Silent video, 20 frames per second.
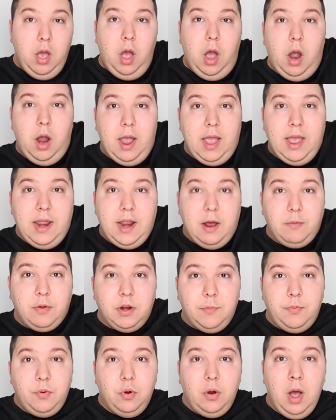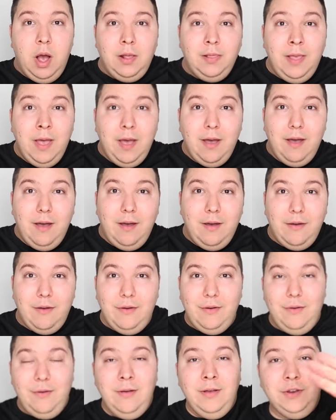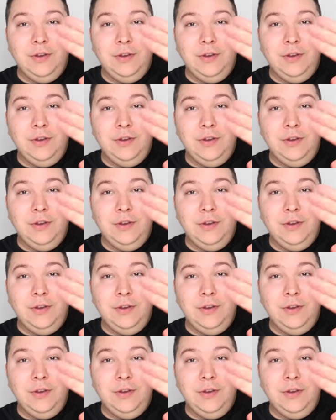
All right, and now we're gonna go. Hello,